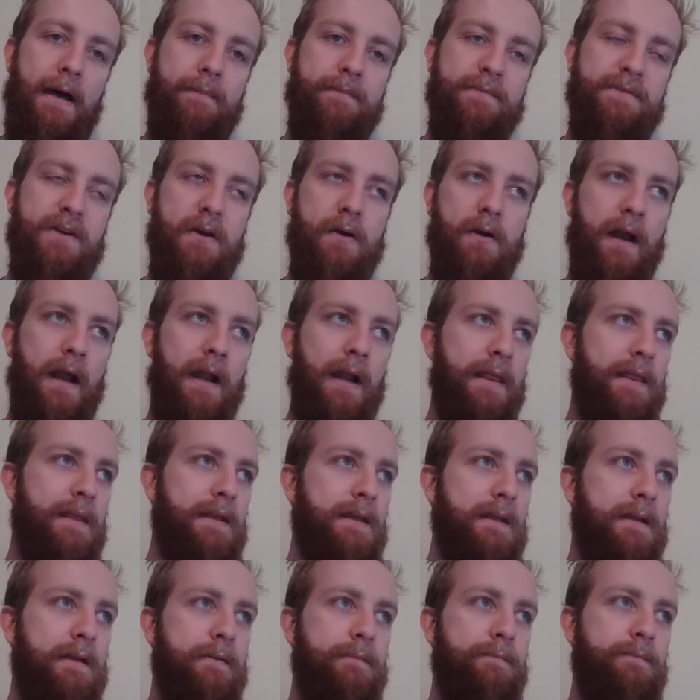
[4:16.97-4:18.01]
So kind of
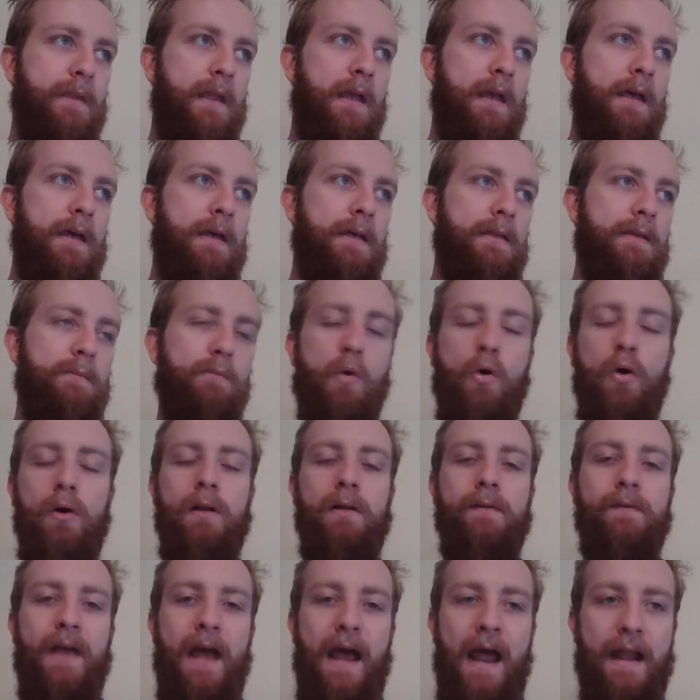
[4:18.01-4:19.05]
the moral
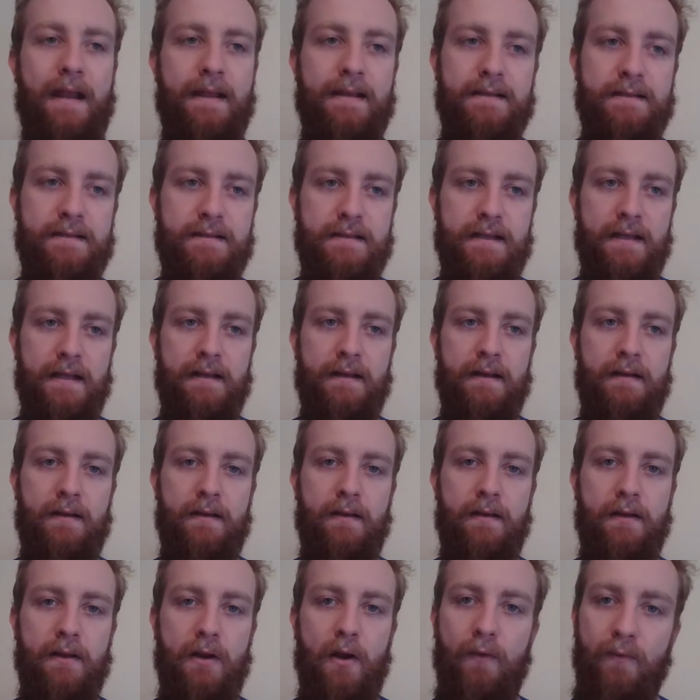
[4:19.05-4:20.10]
of that is that,
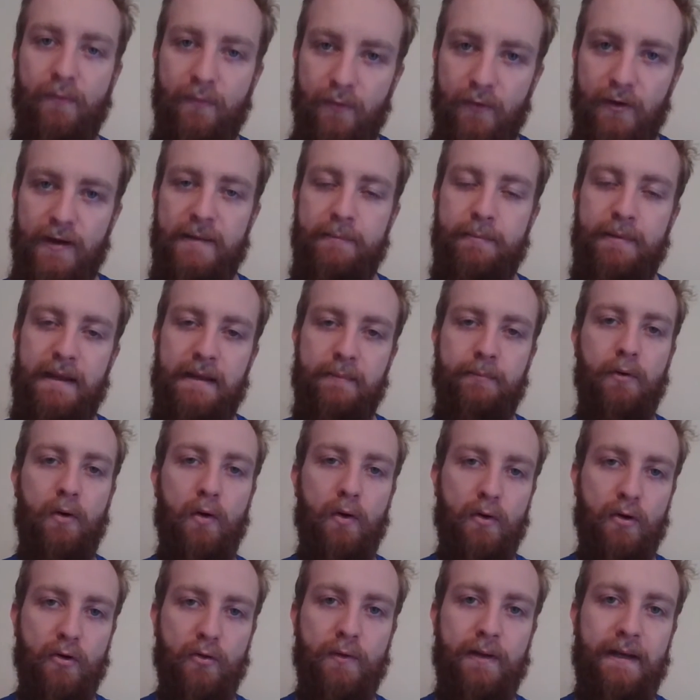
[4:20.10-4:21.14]
free people
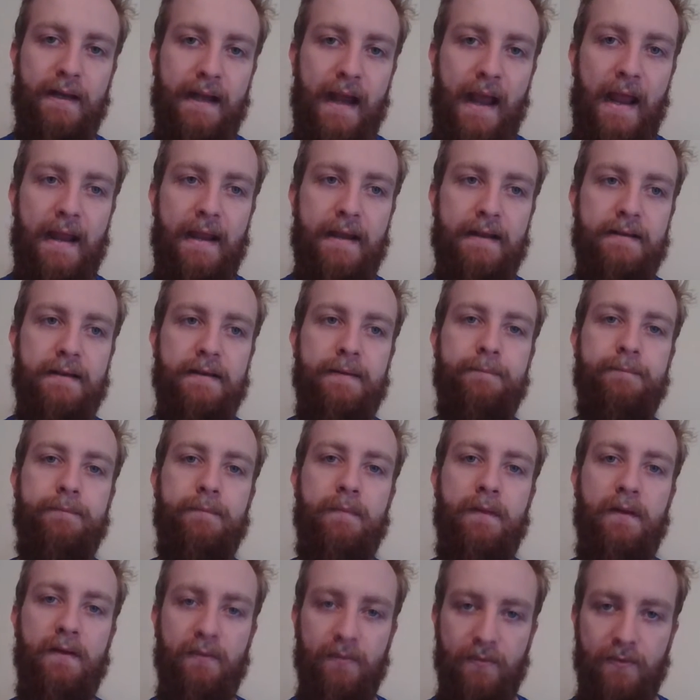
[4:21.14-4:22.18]
create
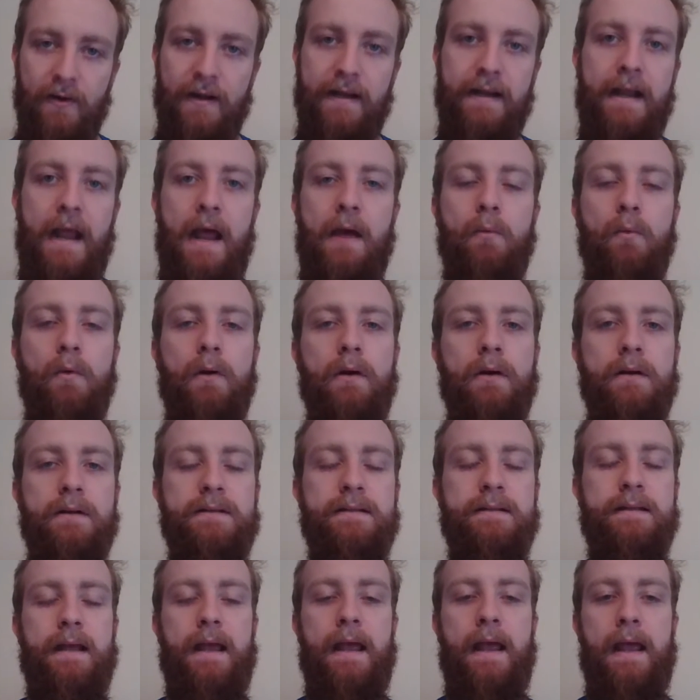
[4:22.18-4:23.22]
free
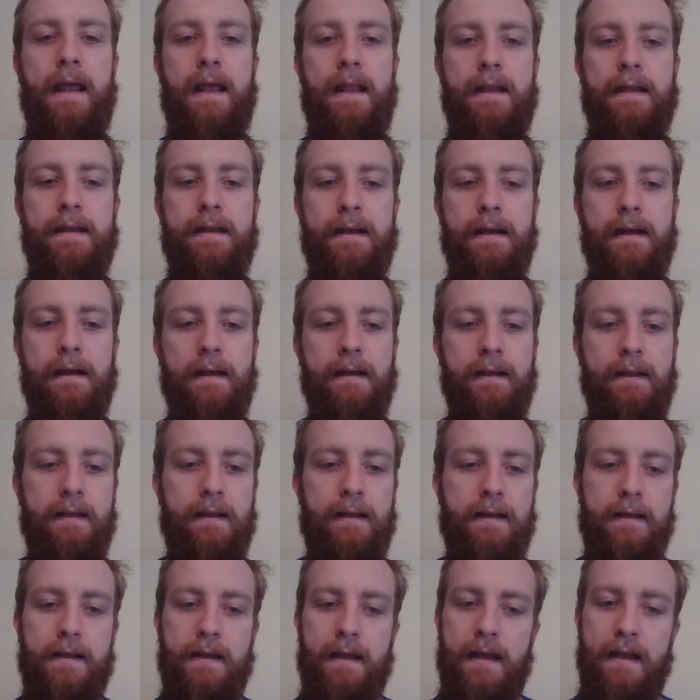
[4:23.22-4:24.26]
networks, and
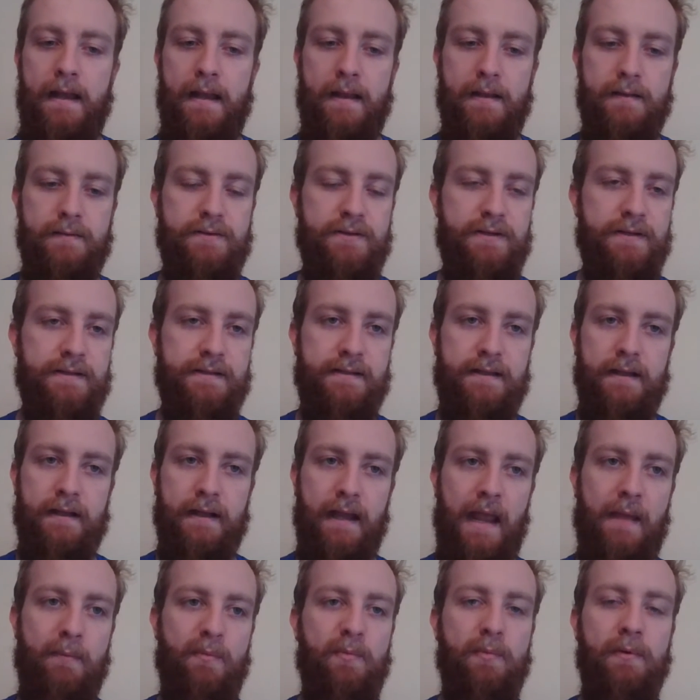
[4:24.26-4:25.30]
just the
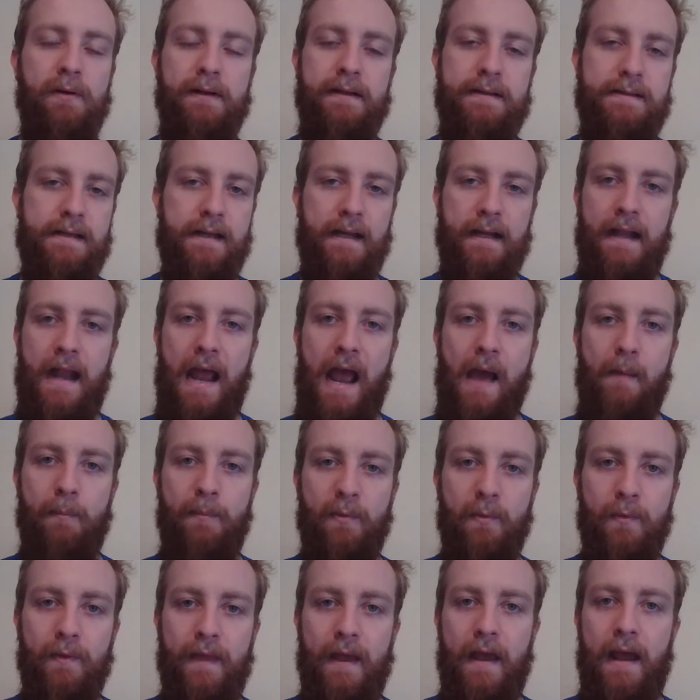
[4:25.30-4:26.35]
capabilities that can
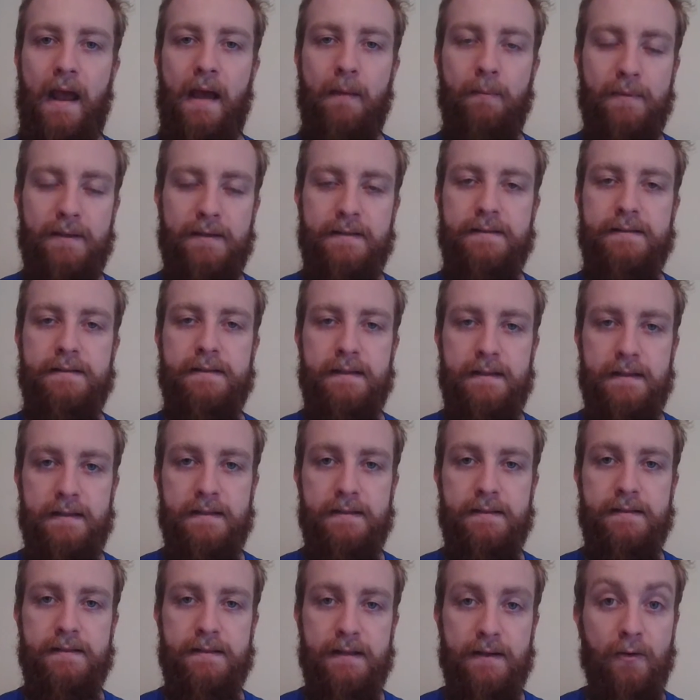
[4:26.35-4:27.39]
happen when that happens
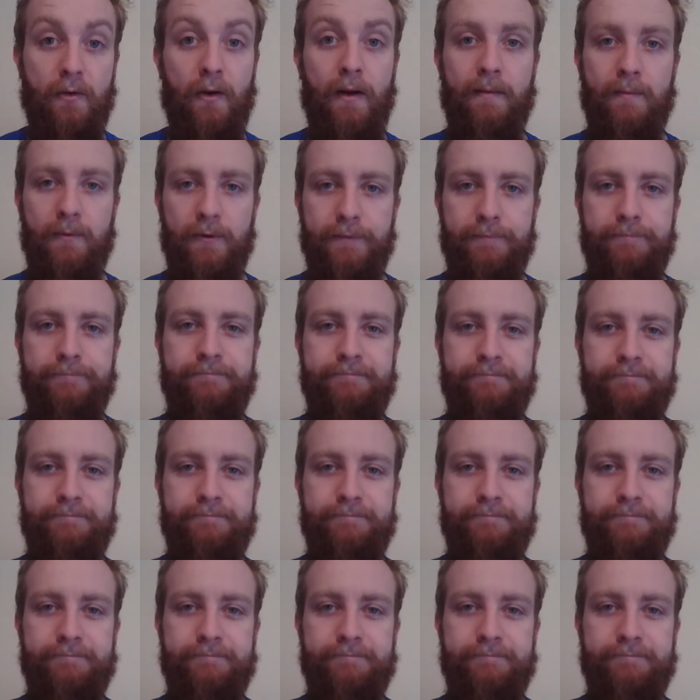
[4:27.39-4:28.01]
is incredible.